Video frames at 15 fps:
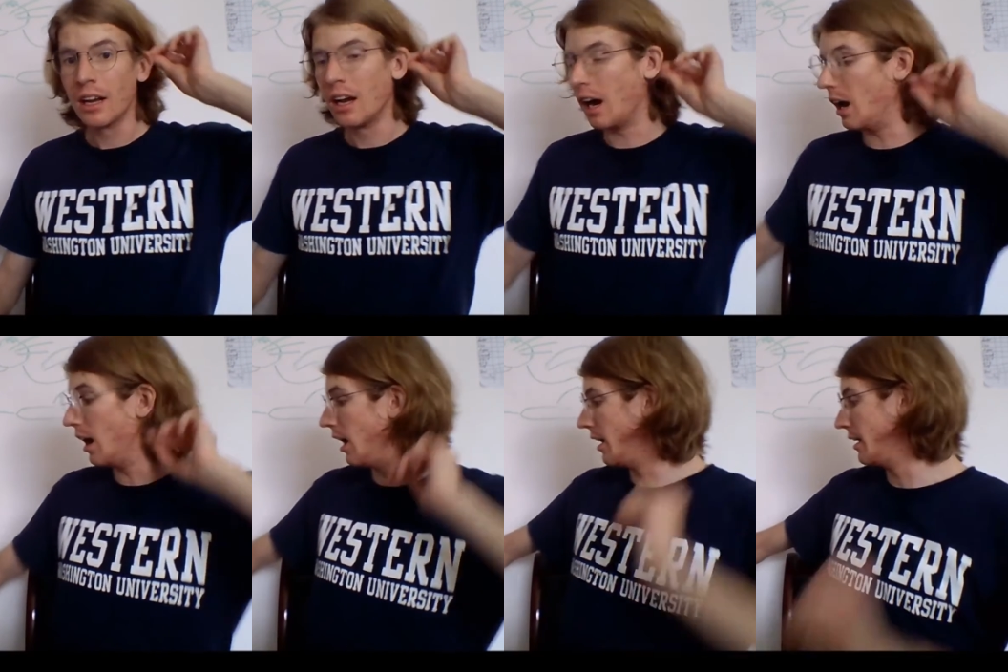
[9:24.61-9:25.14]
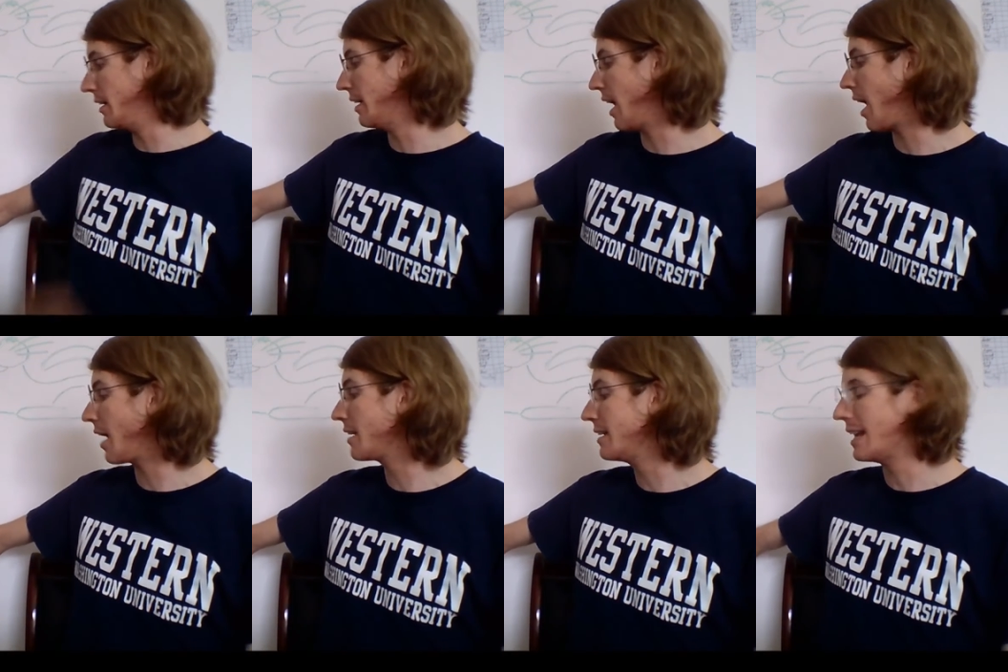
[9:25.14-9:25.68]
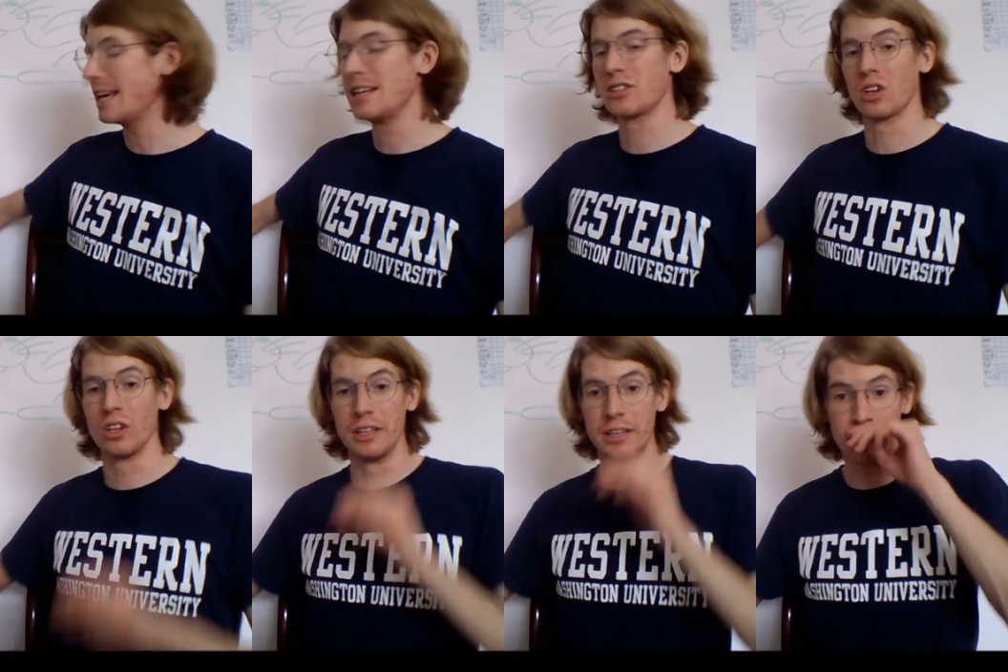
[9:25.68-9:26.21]

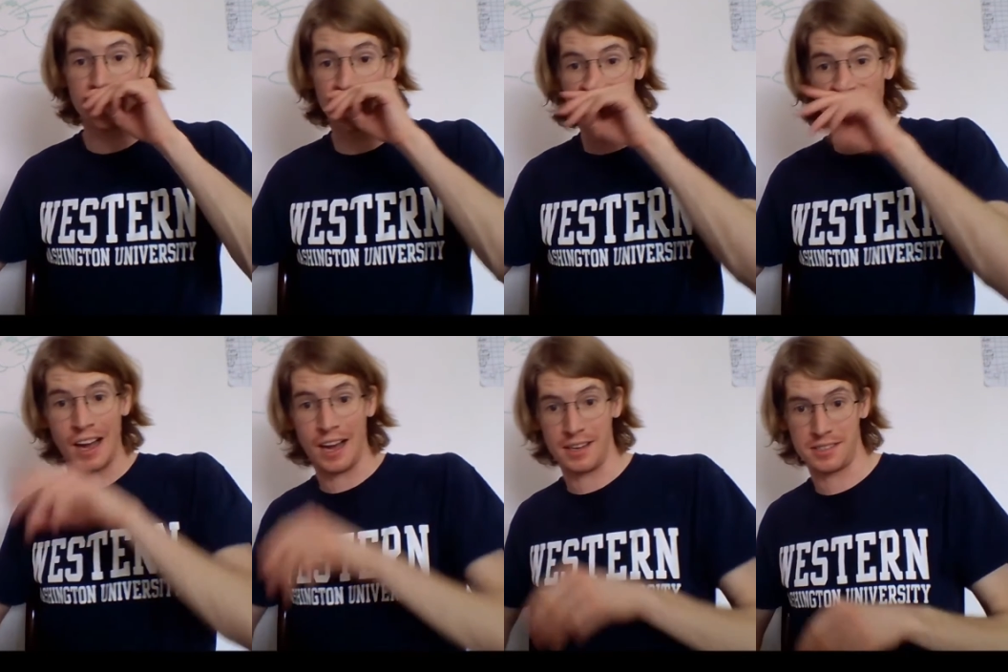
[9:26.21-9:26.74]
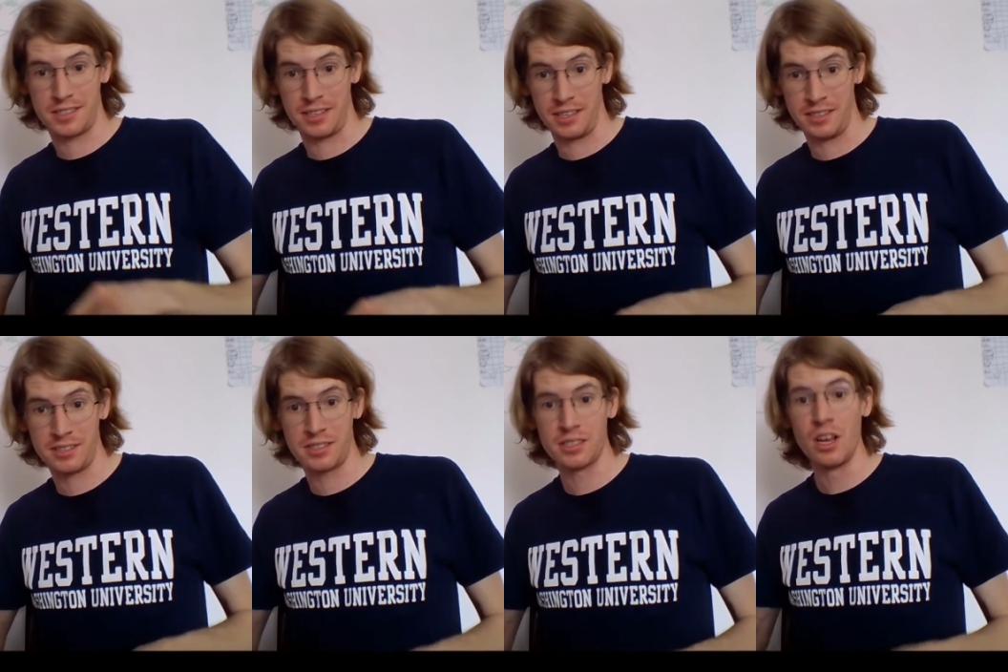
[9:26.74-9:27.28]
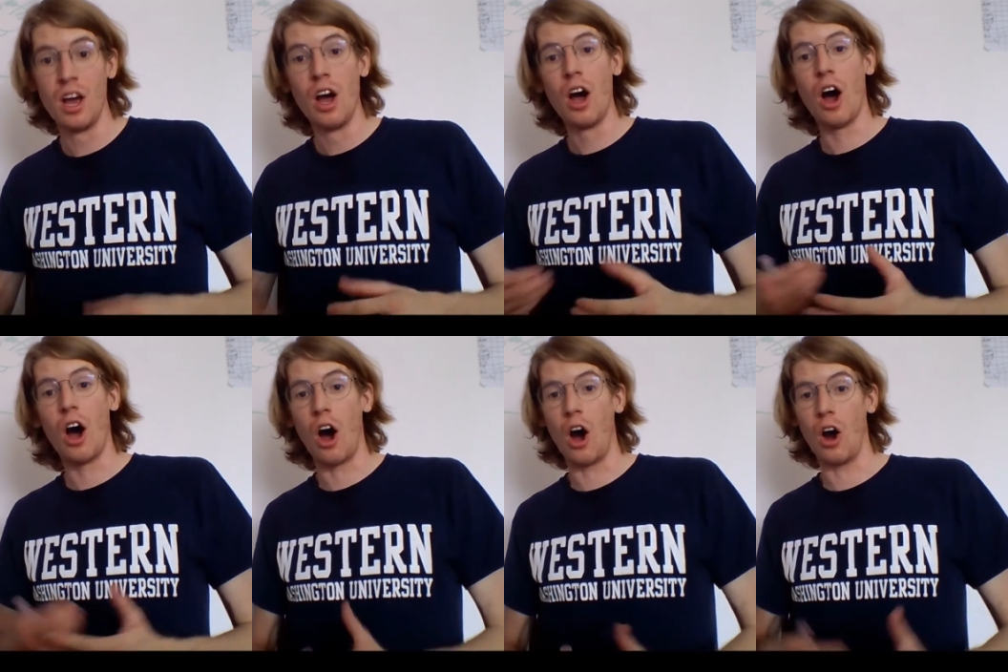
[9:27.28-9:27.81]
non-nasal initial consonants
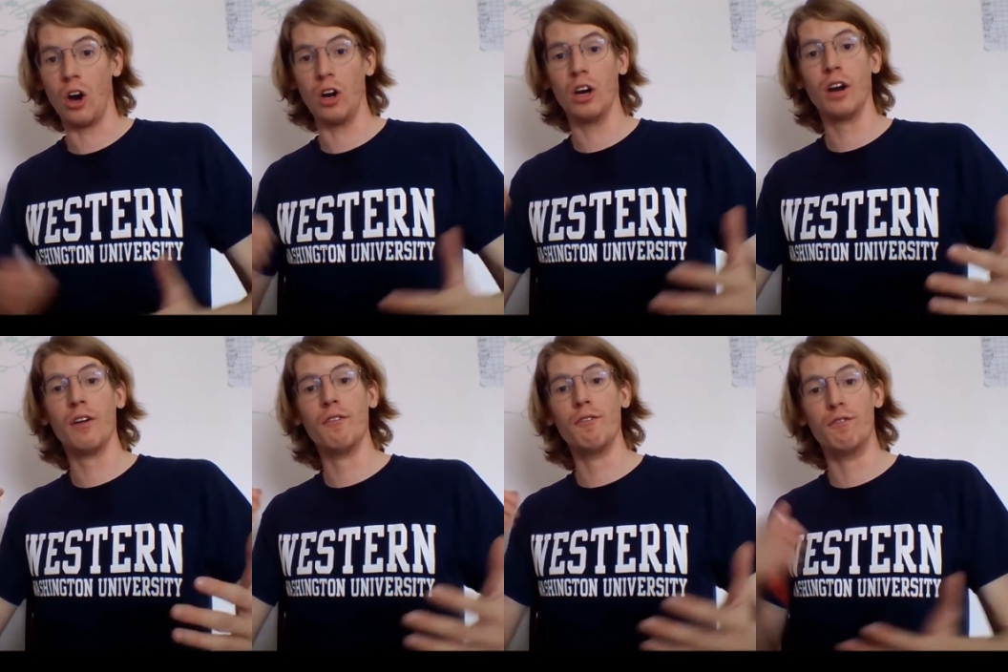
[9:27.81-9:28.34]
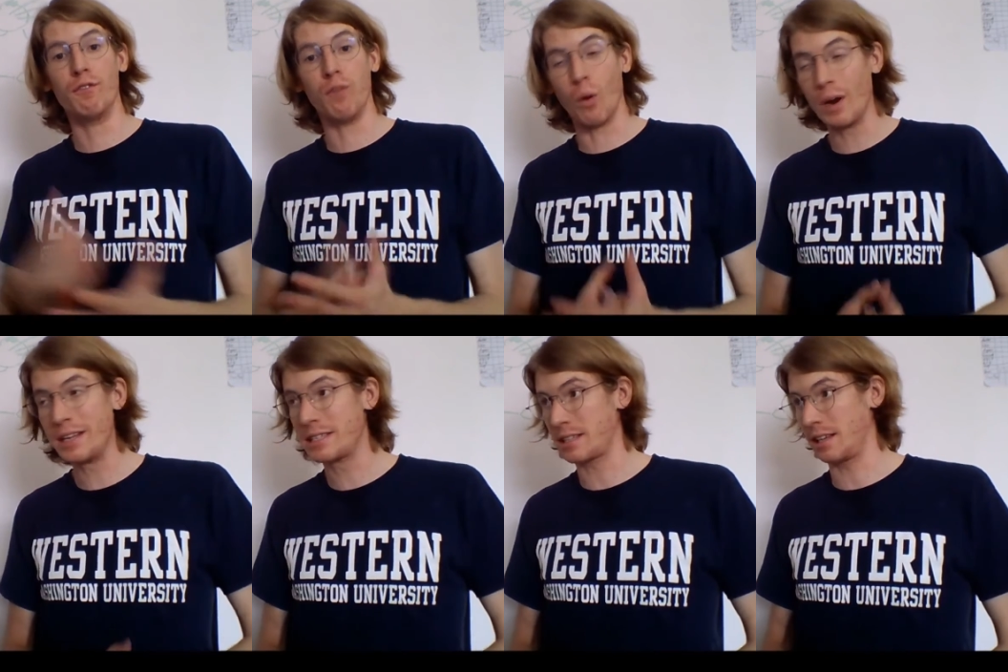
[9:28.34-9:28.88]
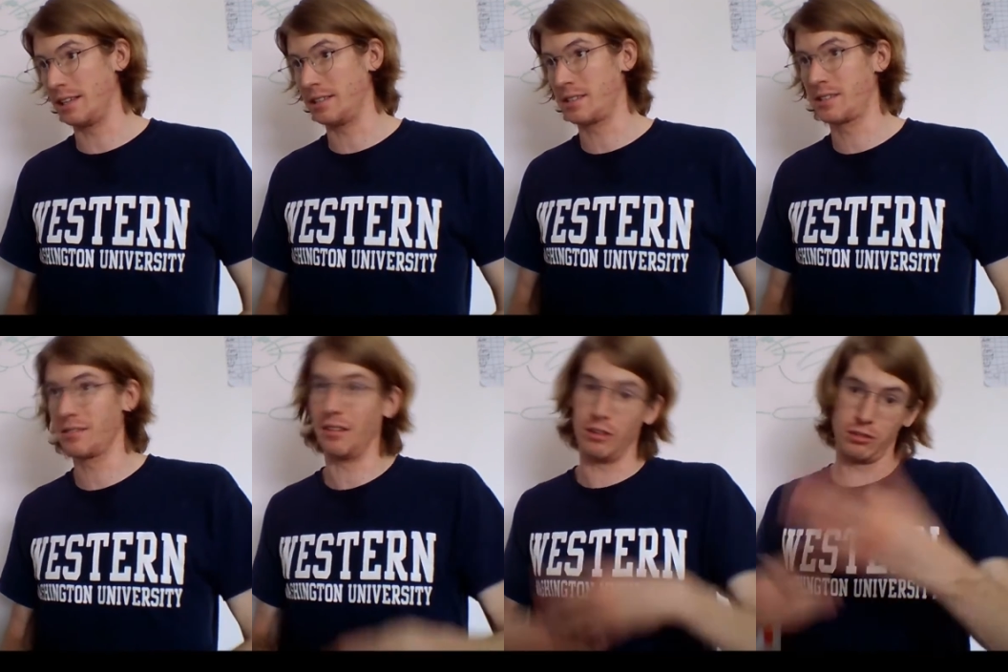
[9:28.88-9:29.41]
are
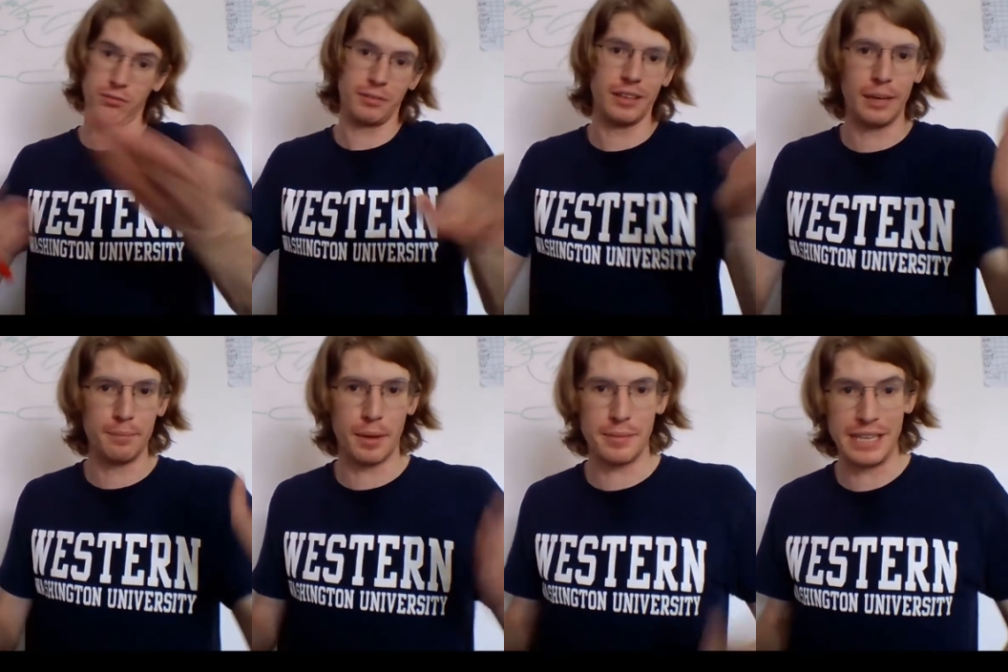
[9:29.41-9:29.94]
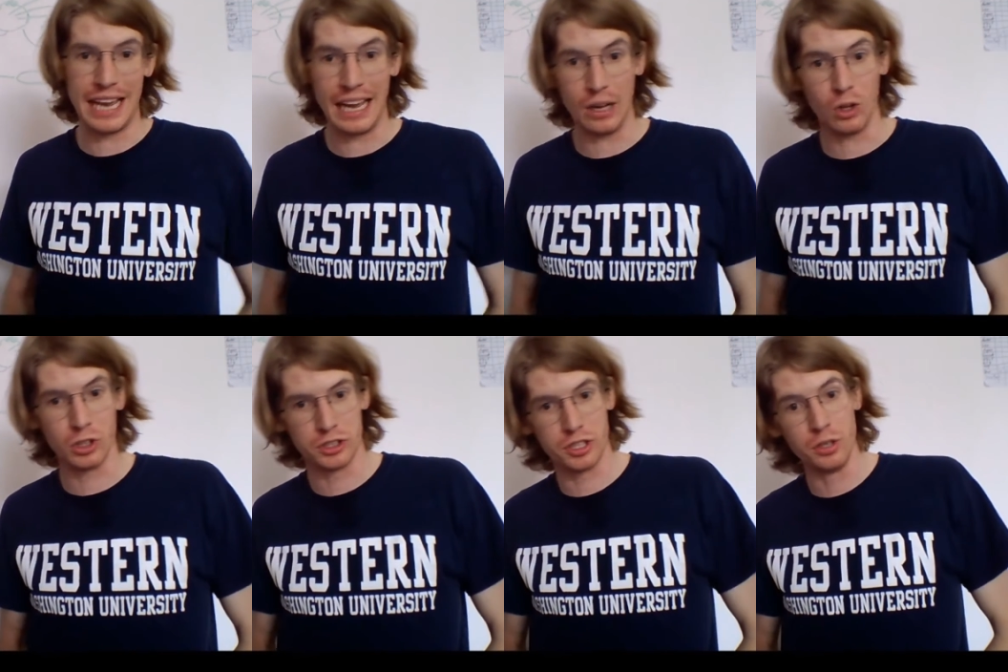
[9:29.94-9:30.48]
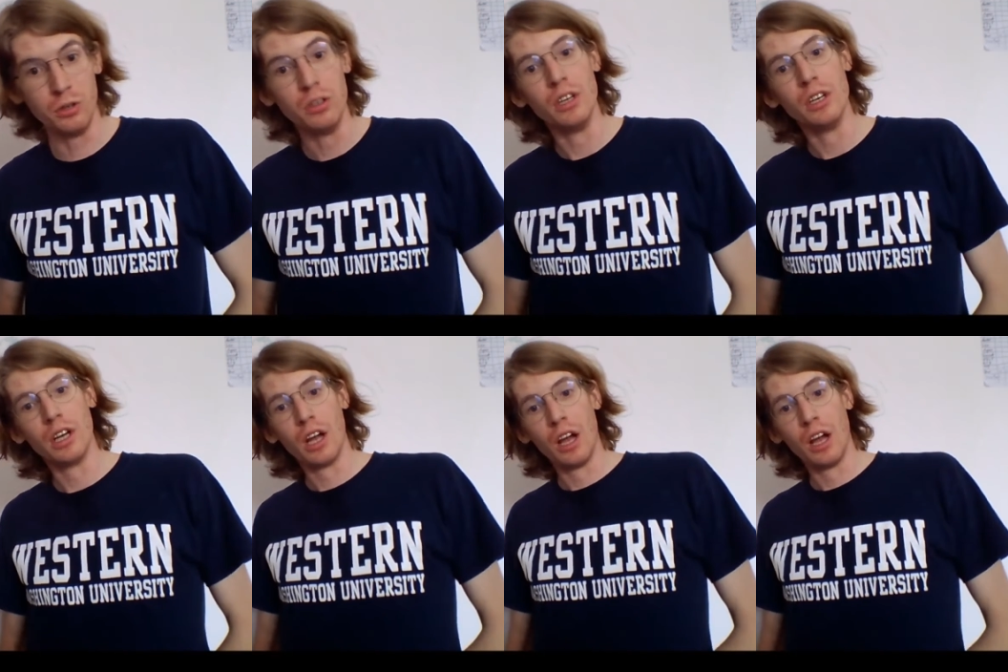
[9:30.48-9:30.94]
voiceless, maybe L too,